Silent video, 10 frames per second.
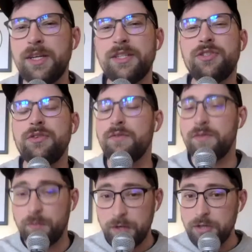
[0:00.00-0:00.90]
you do
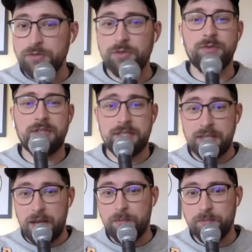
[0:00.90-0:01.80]
what do you do to
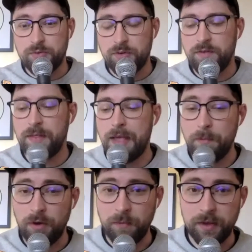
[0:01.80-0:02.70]
stay sort of in that
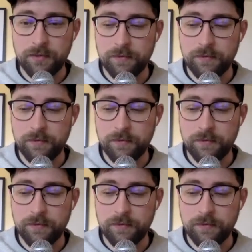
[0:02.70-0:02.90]
moment?